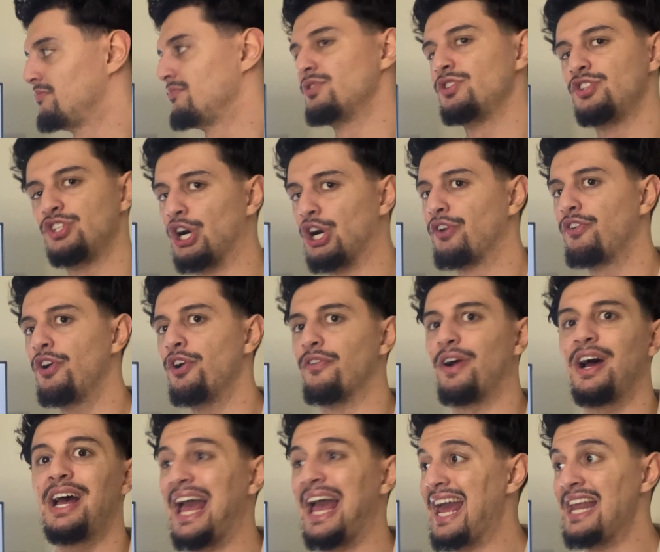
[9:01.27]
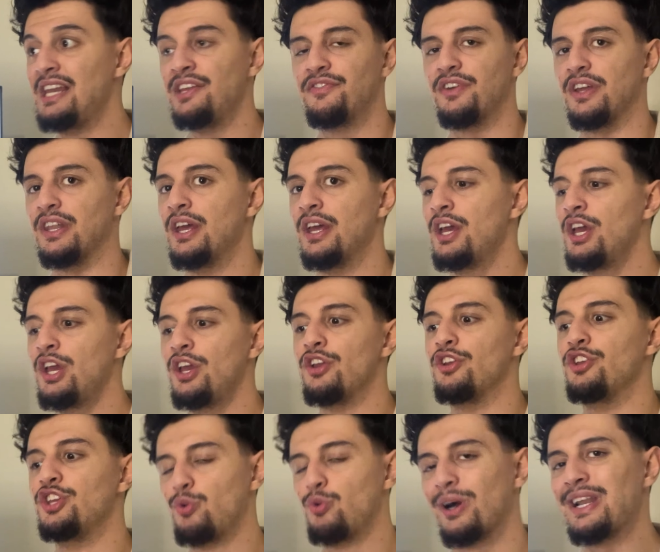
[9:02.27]
CRO, right? Anything,
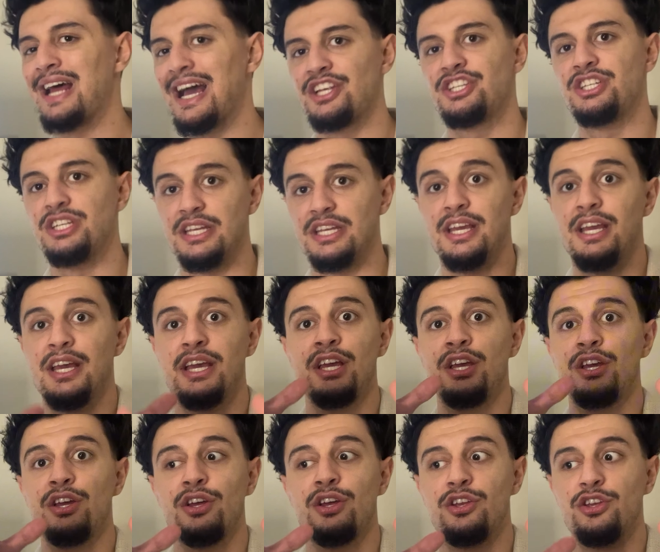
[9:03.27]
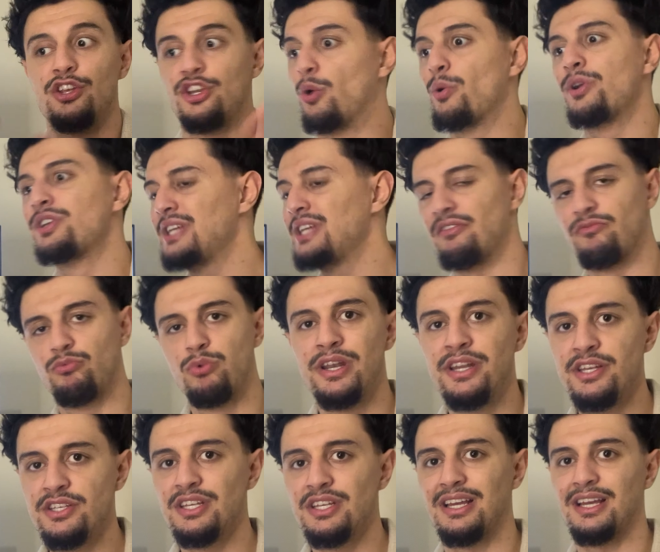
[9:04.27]
you want to actually, you don't want to just have
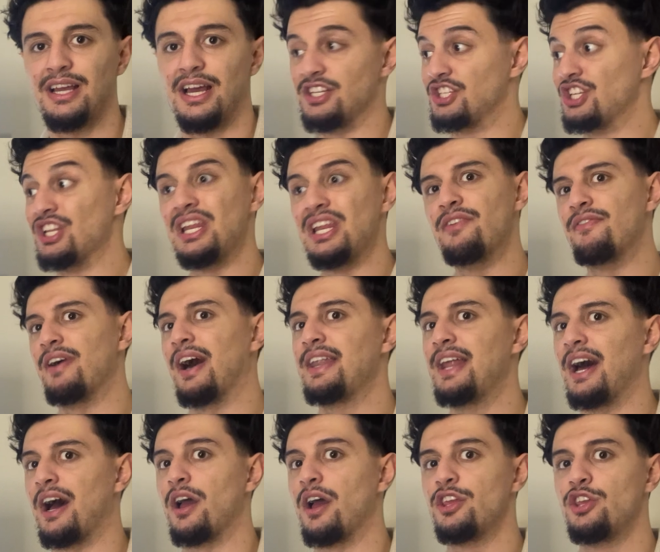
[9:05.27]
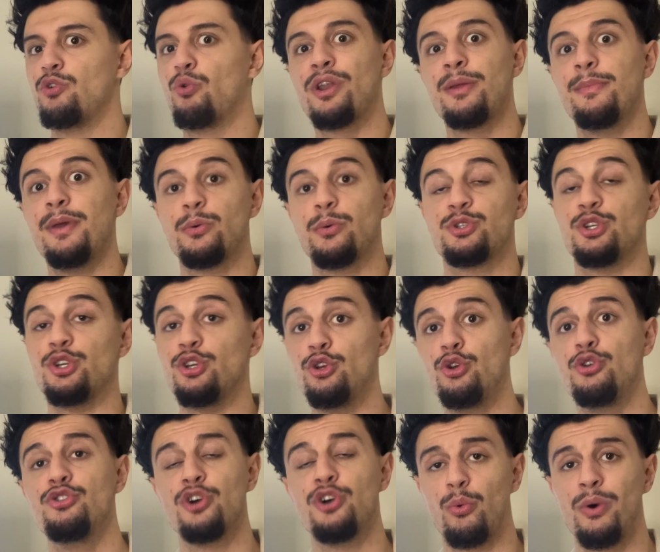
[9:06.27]
winners and just leave it at that. You want to be able to
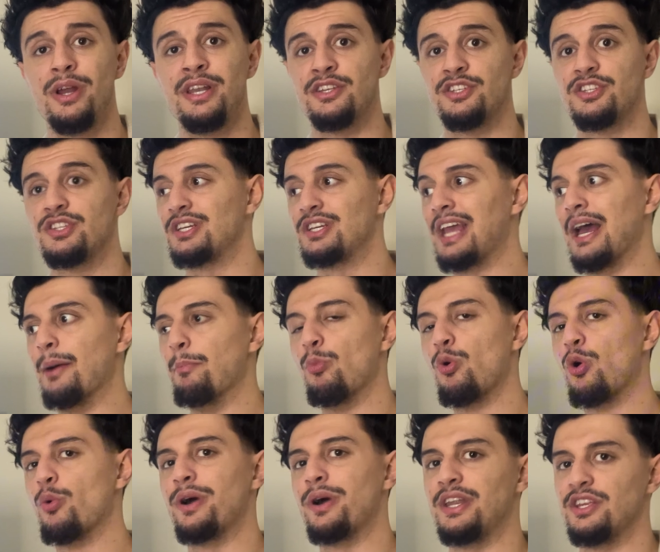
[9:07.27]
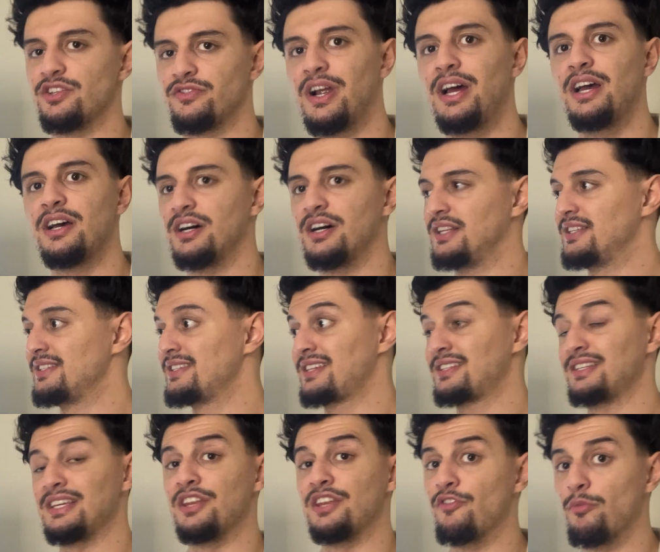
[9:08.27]
use your winners to get more winners, right? And
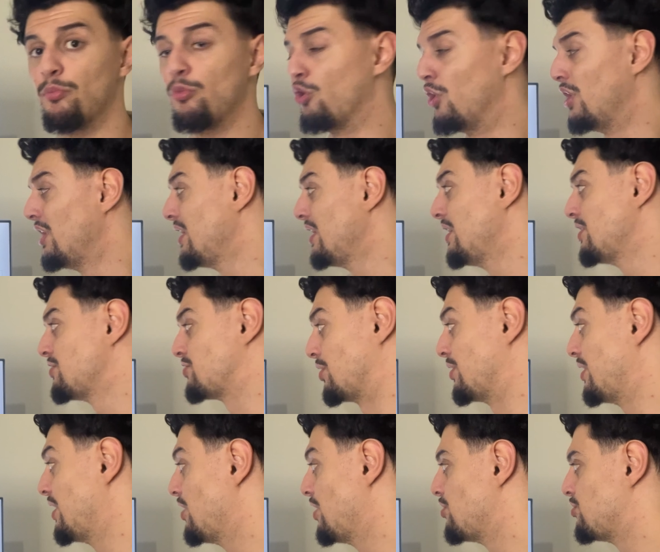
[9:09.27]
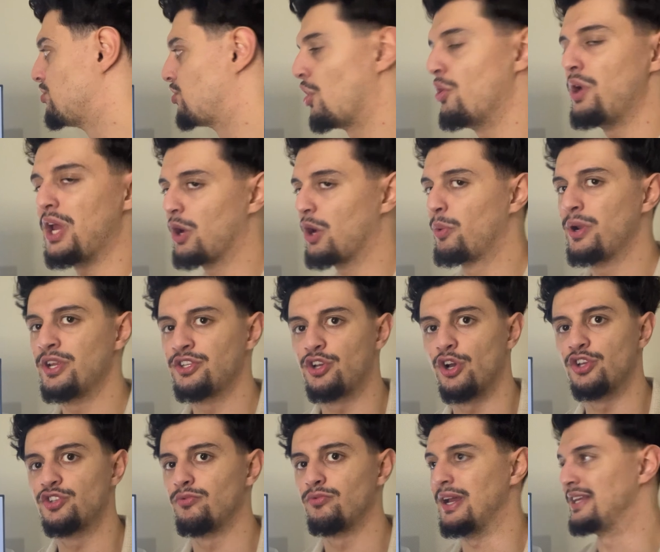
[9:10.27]
succeed even more. So don't let your winners
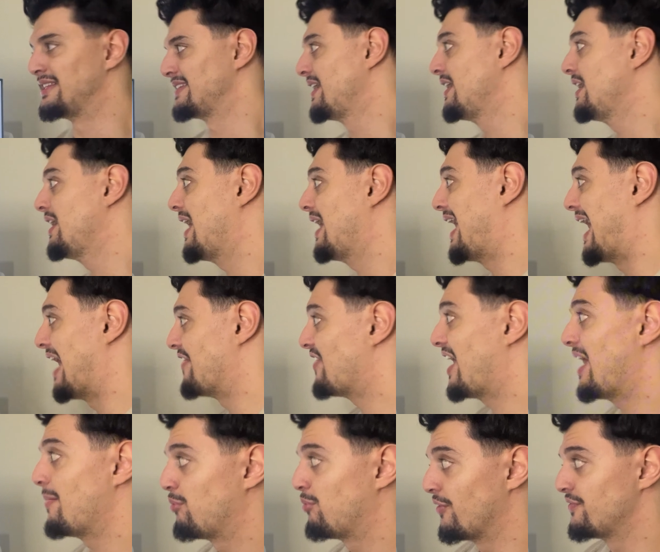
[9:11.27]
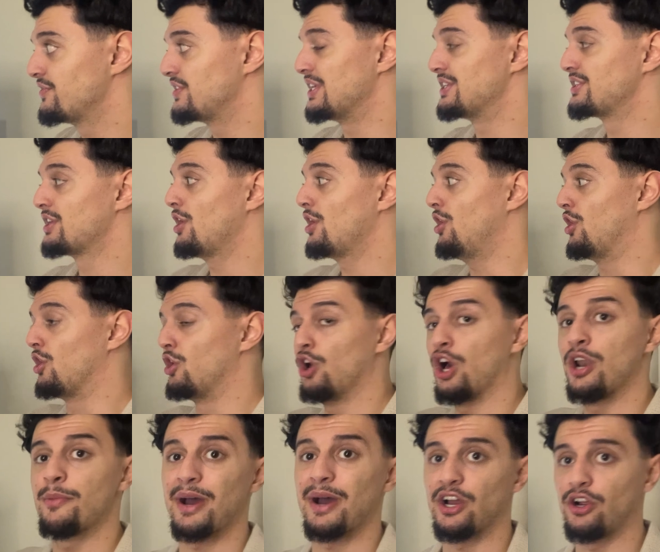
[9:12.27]
go to waste. Have a hypothesis,
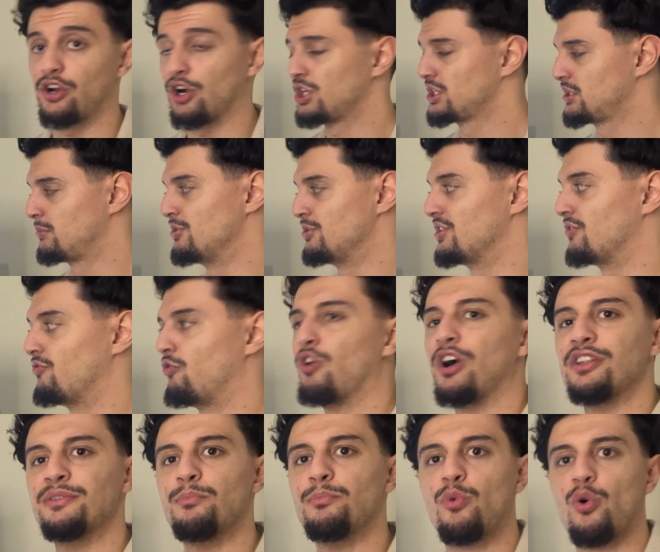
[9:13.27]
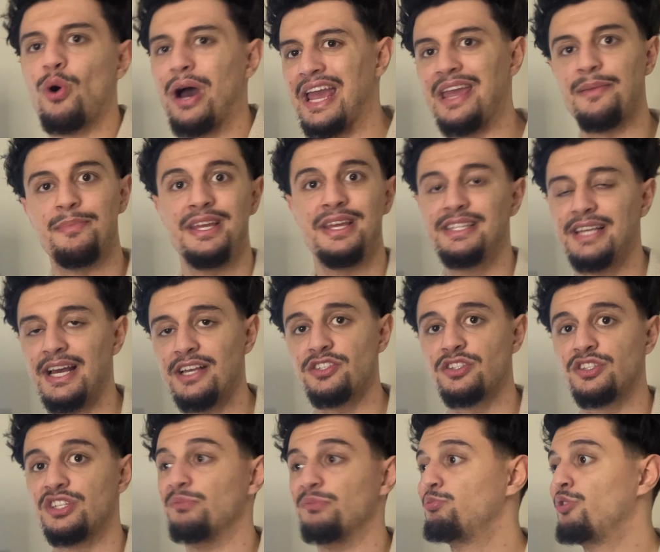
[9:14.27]
learn about your customers, and run more A/B
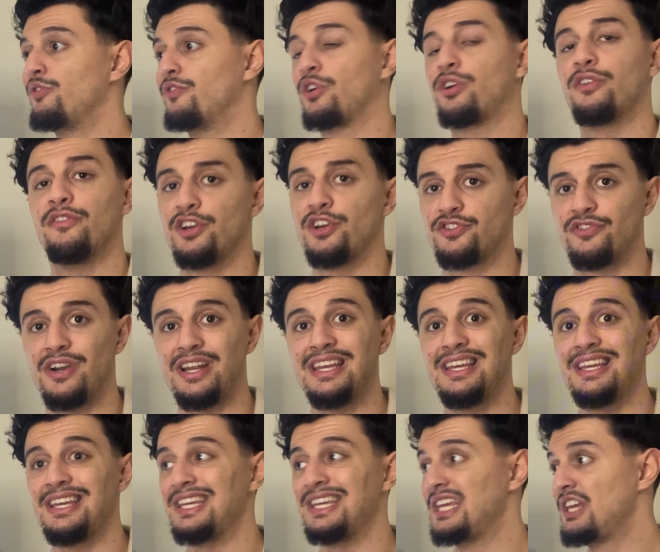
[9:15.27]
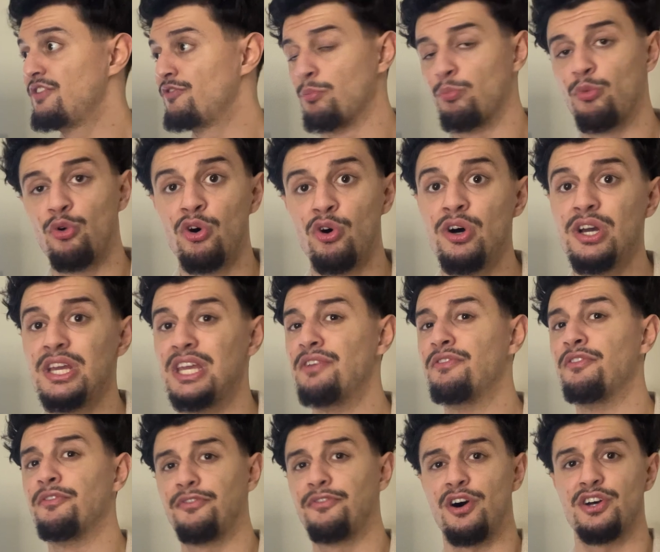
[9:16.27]
tests to improve your conversion rate even more,
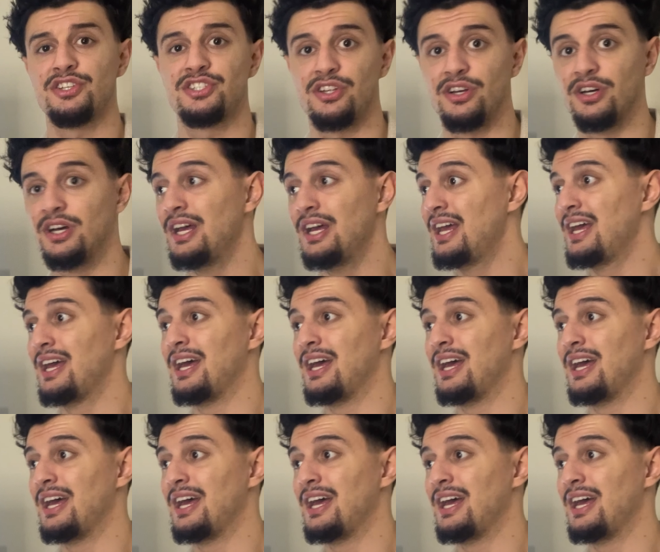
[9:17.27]
even faster.